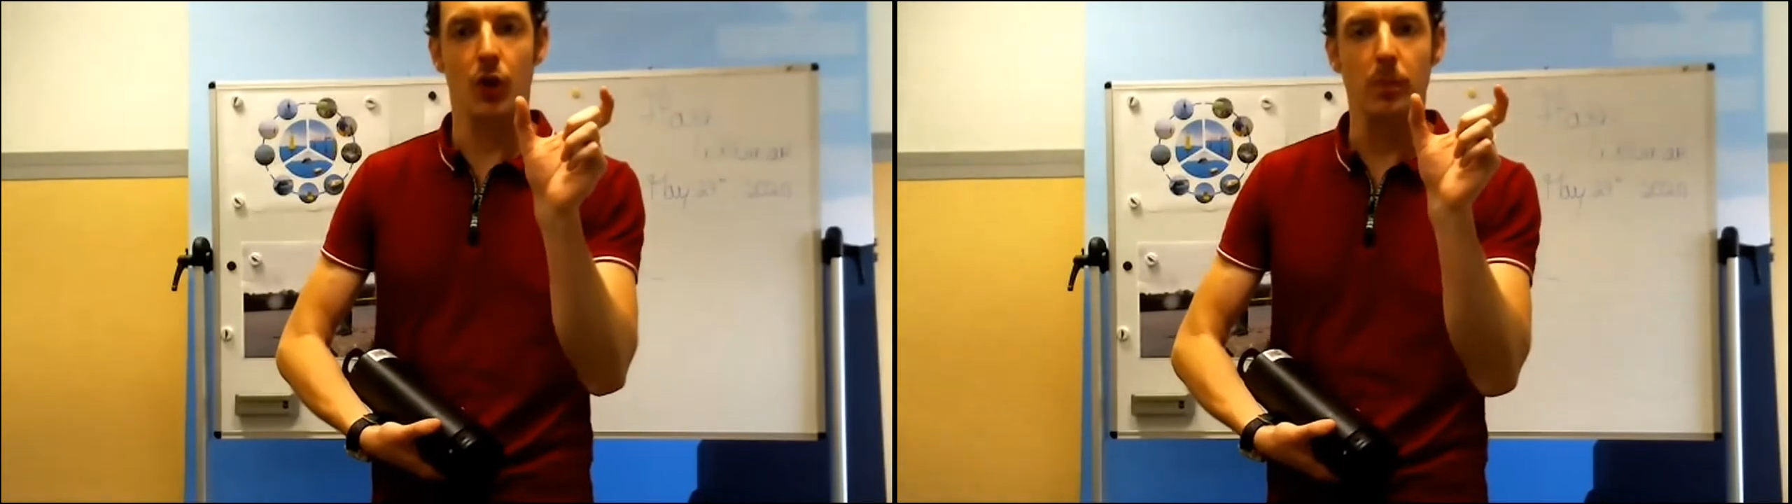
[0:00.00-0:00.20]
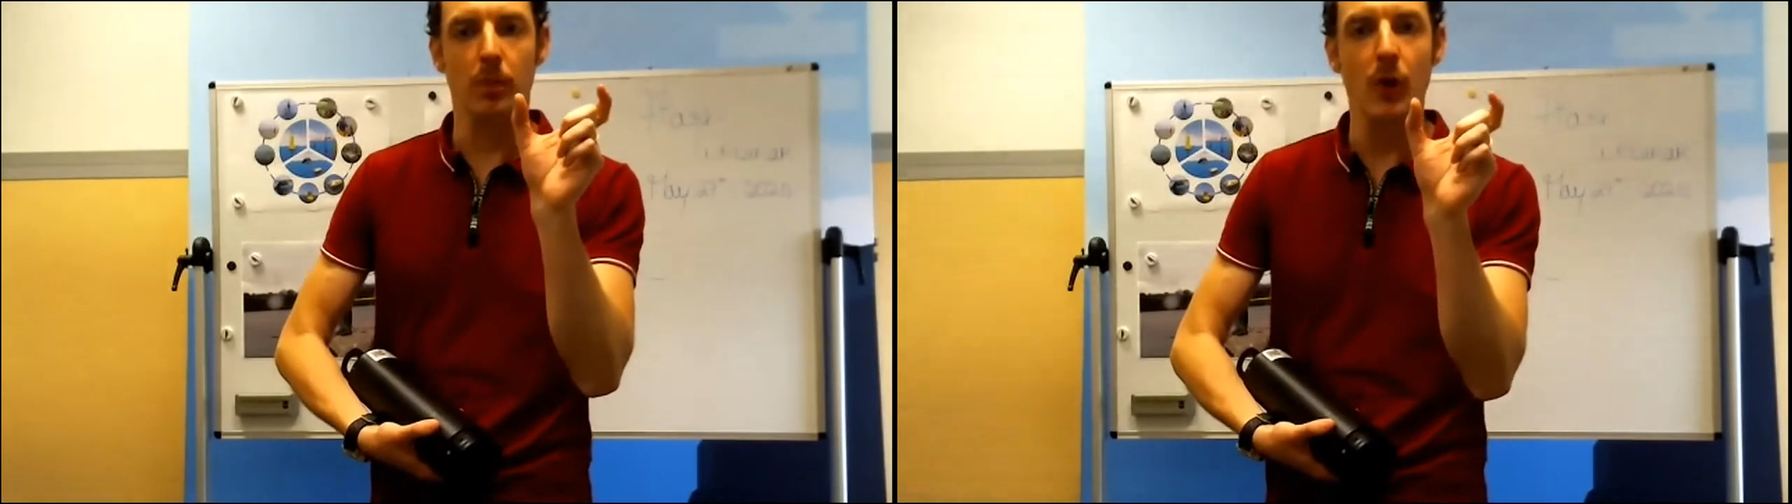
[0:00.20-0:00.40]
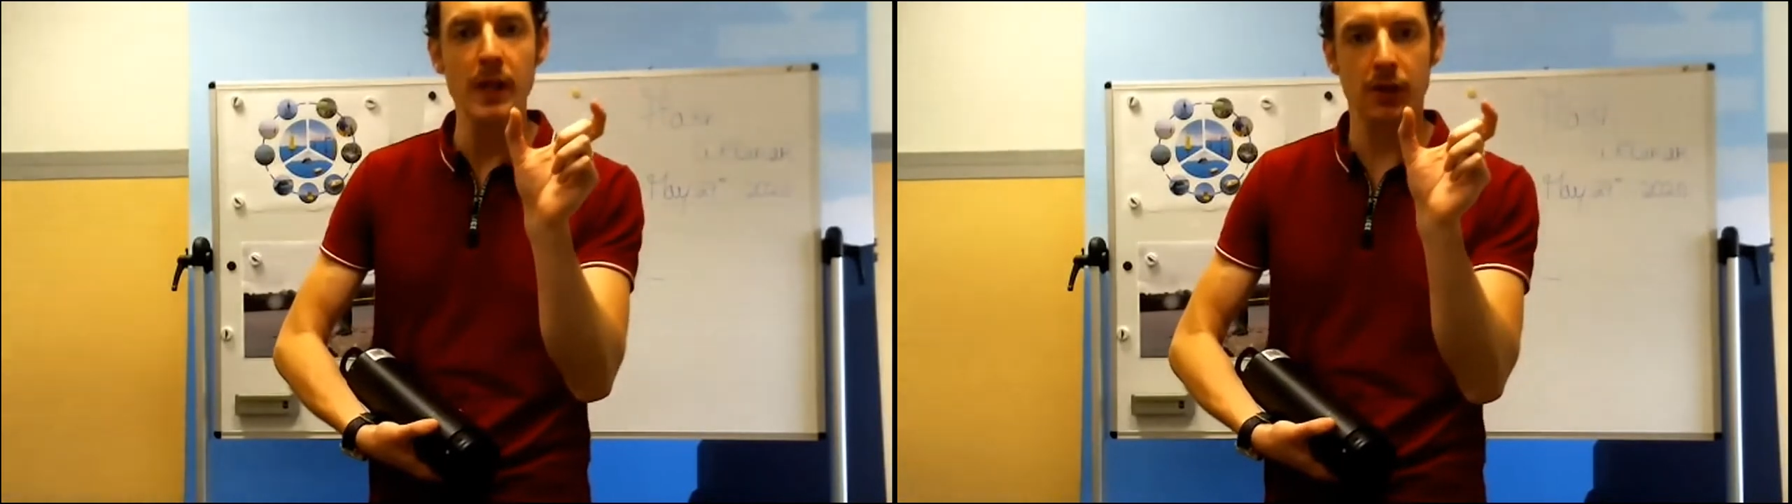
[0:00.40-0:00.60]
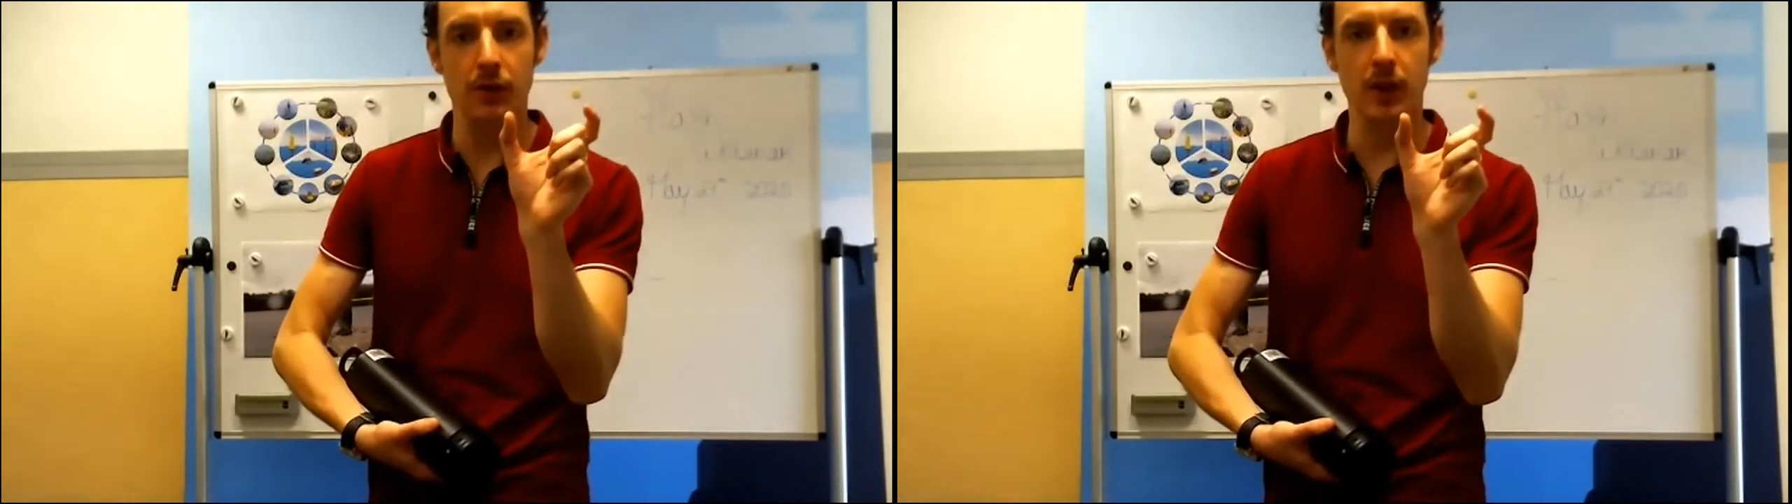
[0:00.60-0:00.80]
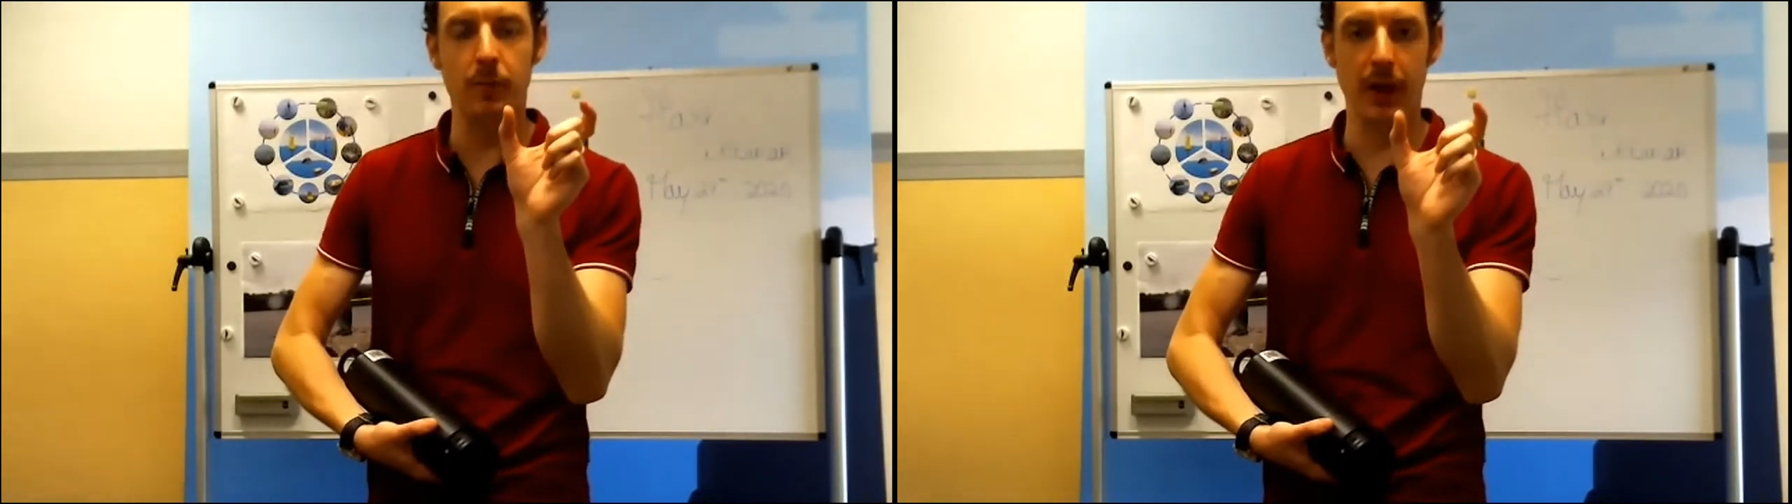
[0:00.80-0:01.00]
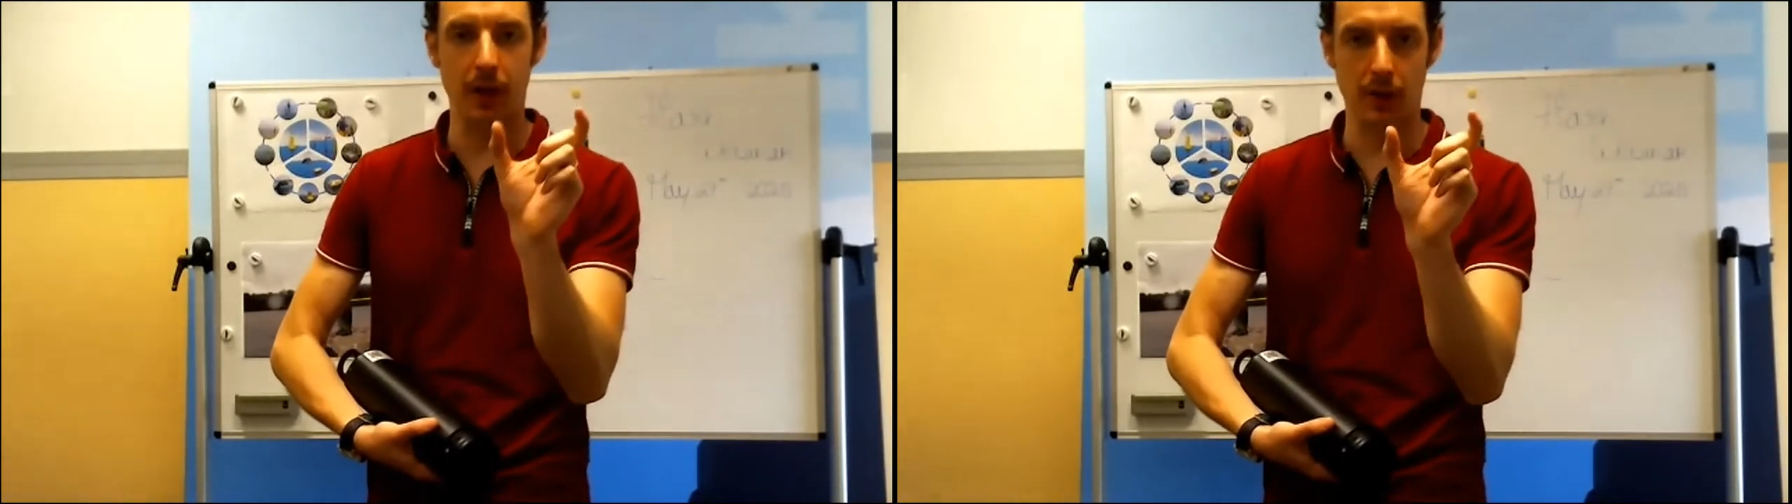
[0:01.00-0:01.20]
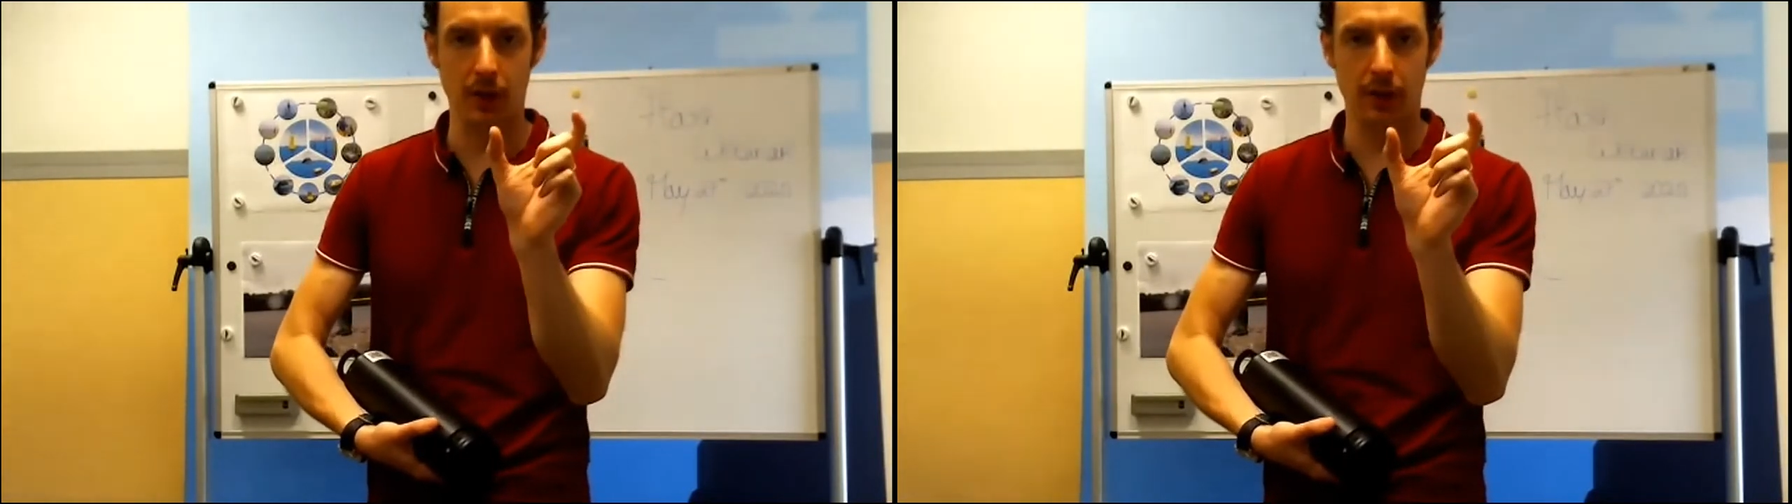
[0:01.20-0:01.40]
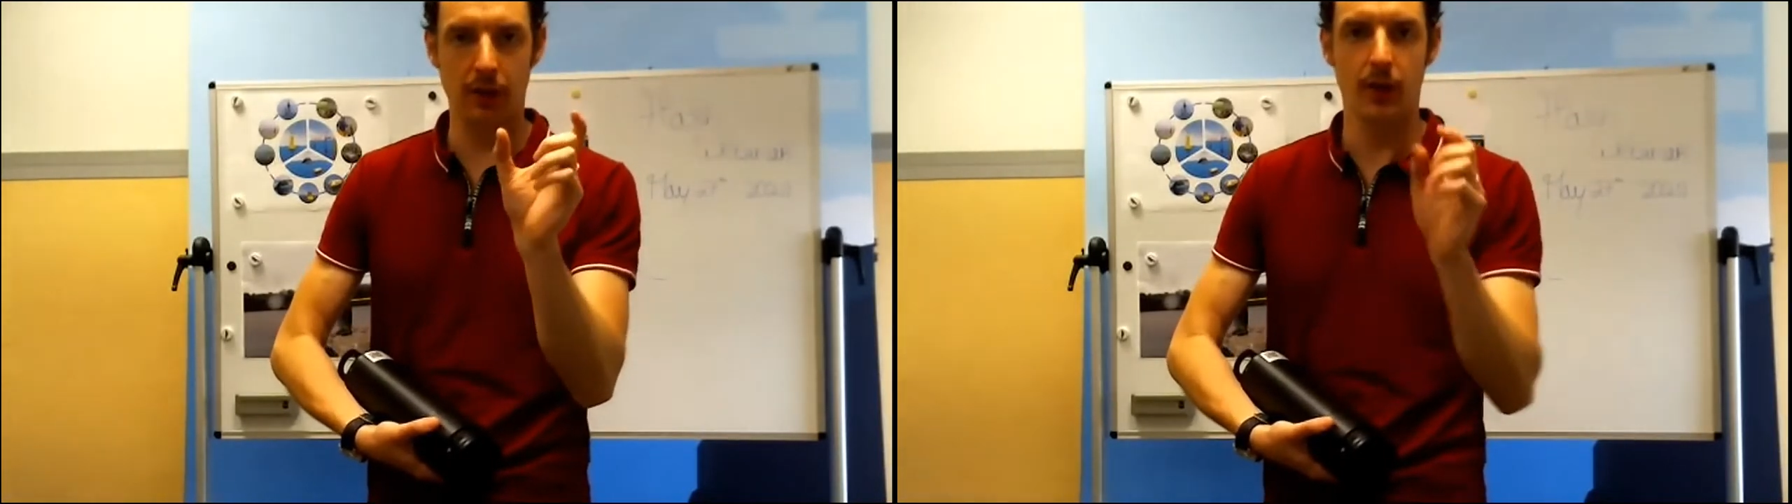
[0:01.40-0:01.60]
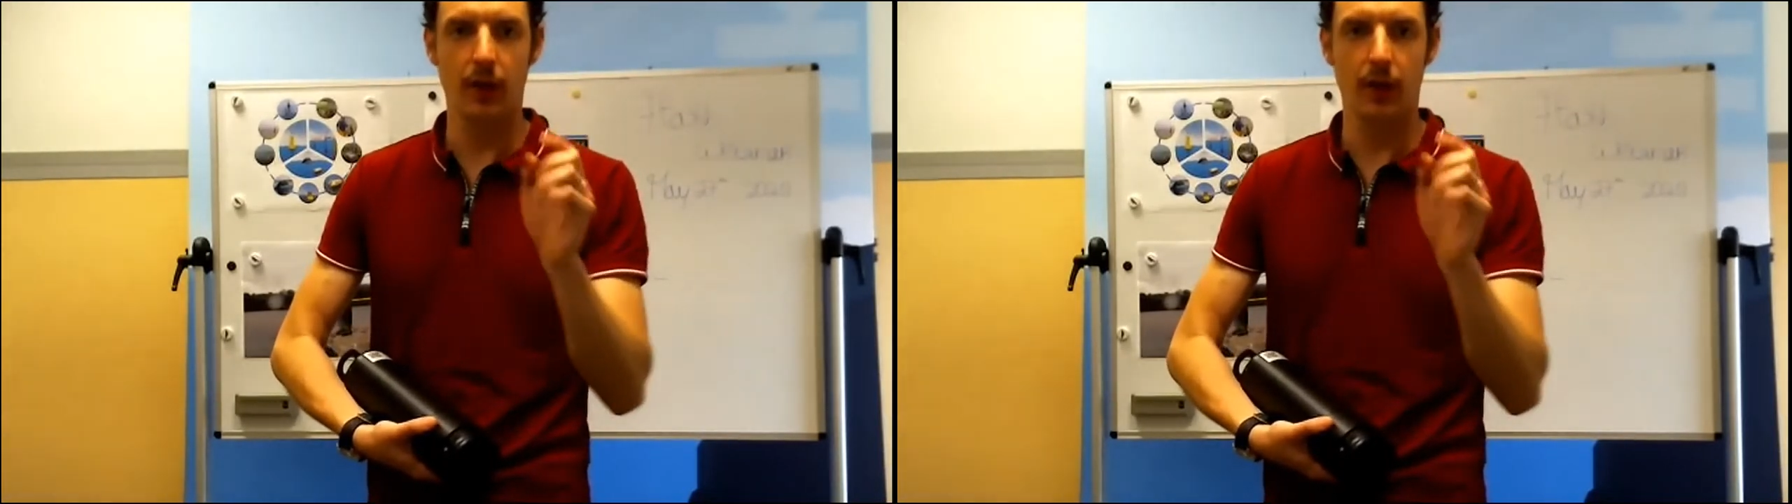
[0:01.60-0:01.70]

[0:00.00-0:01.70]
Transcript: the monitoring period,